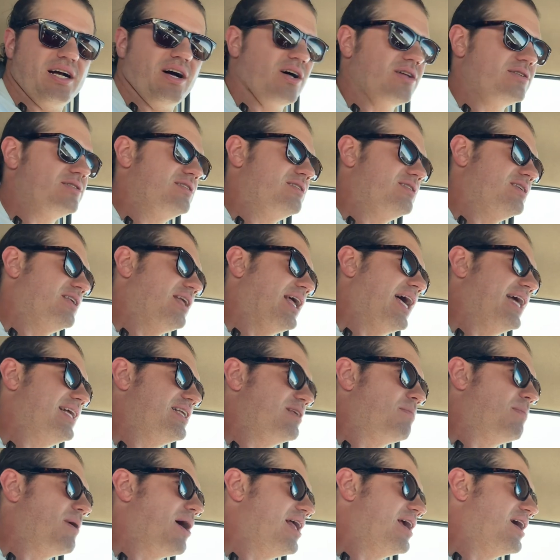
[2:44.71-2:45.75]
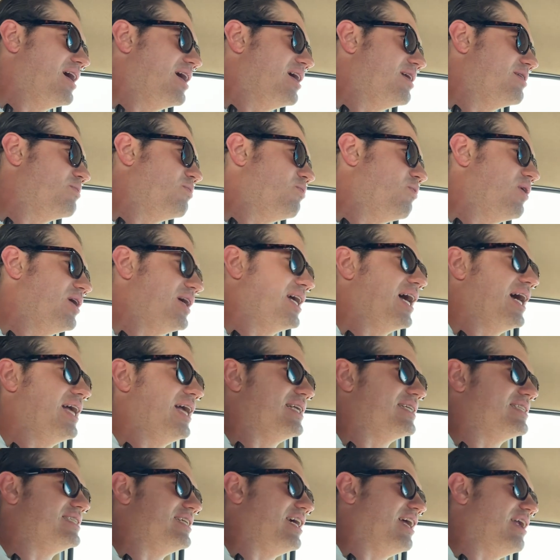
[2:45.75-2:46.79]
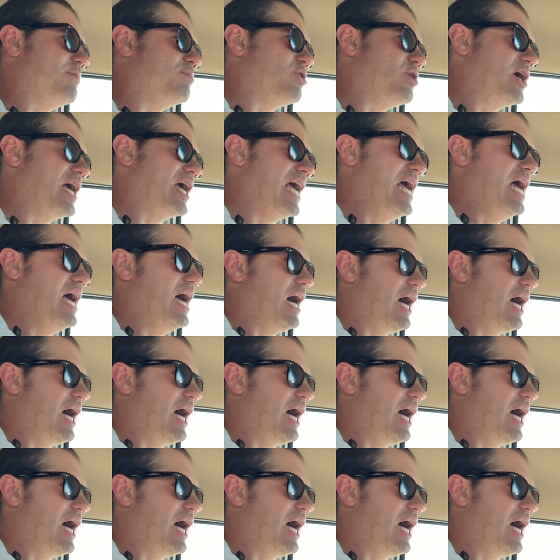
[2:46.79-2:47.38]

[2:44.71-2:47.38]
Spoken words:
depending on what kind of set I'm doing,